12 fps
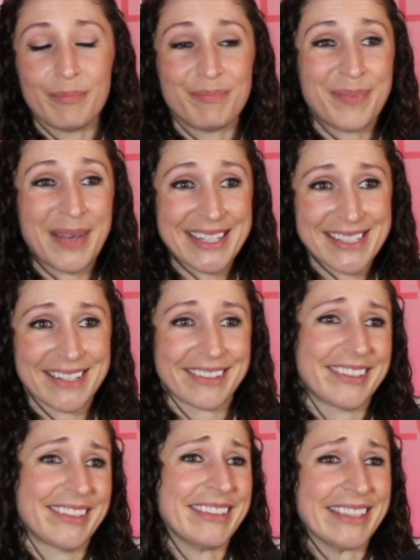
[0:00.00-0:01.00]

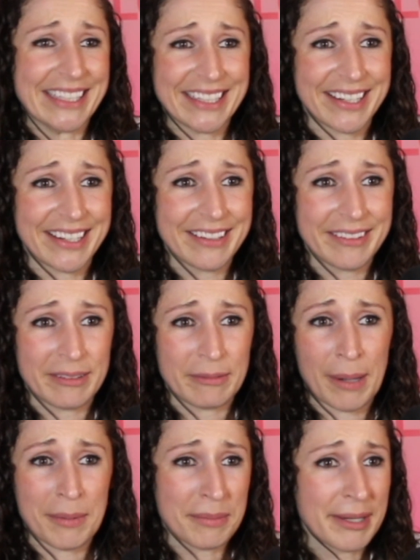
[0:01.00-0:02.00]
basic cleaning,
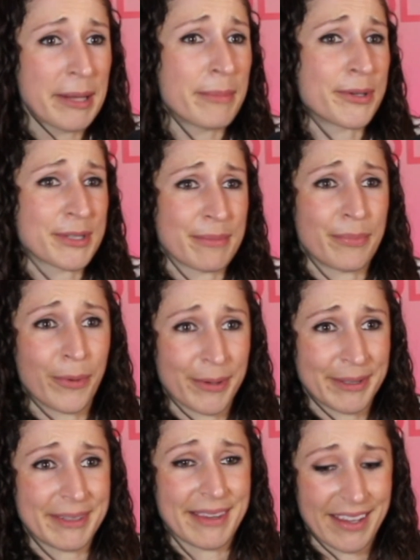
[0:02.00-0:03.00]
probably the most
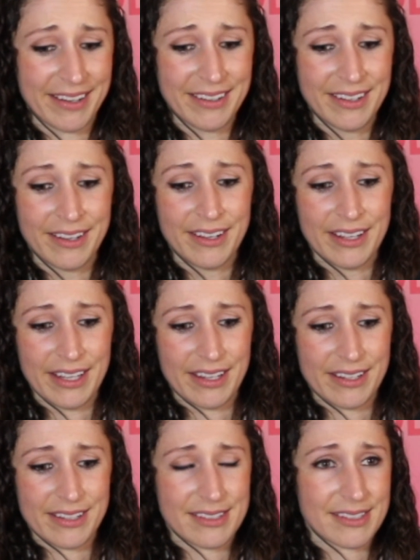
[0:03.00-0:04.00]
important thing,
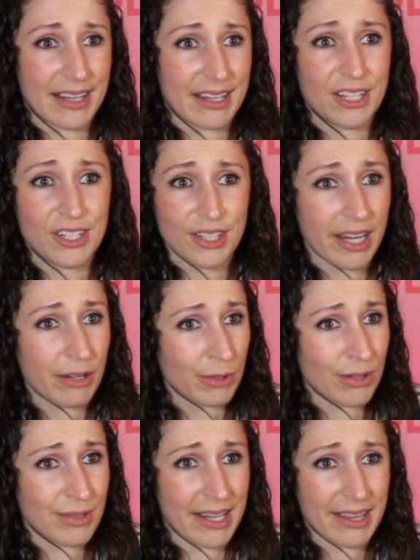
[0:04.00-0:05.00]
is each night when
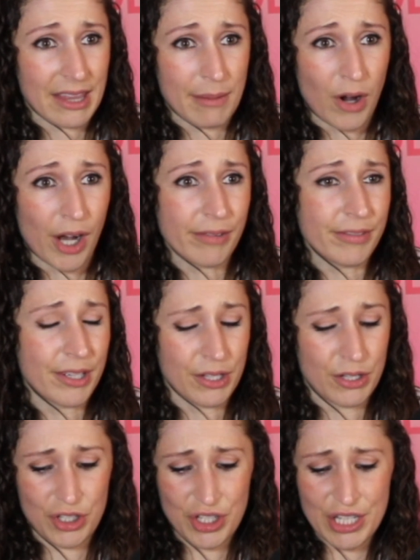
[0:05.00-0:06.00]
you take them off,
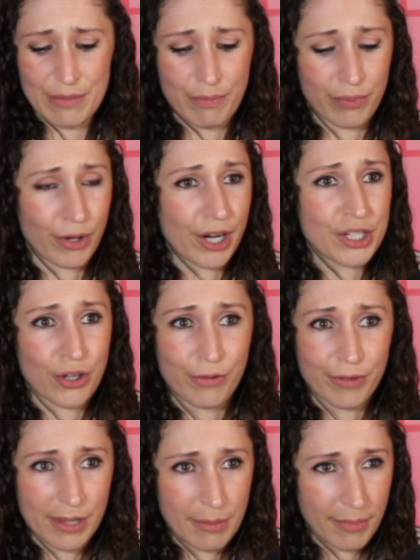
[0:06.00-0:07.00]
just brush
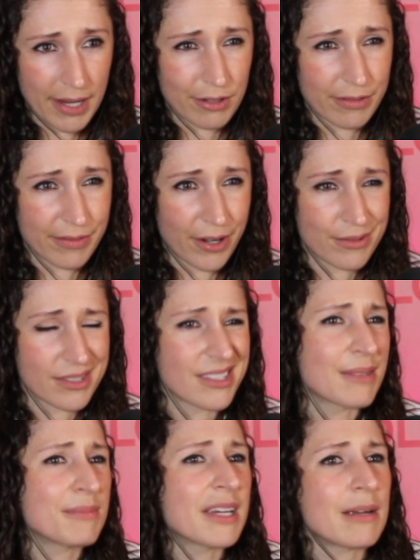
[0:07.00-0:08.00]
over the microphones.
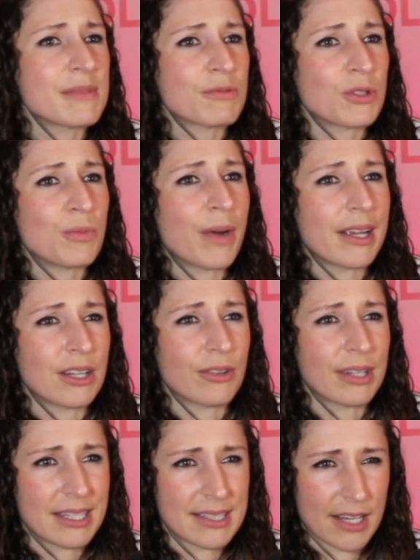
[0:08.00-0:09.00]
Sometimes when you buy
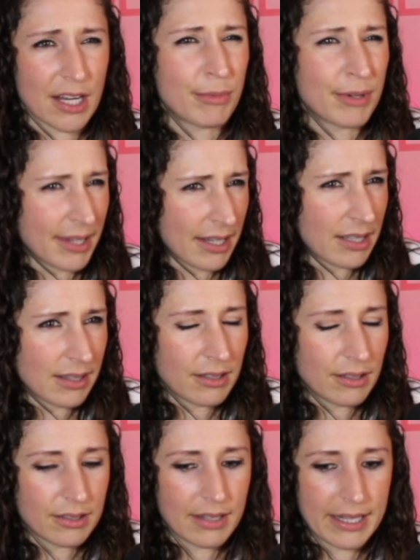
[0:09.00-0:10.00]
hearing aids, they come with like a
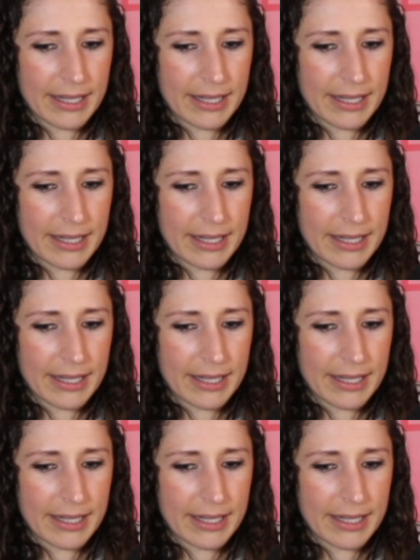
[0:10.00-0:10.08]
little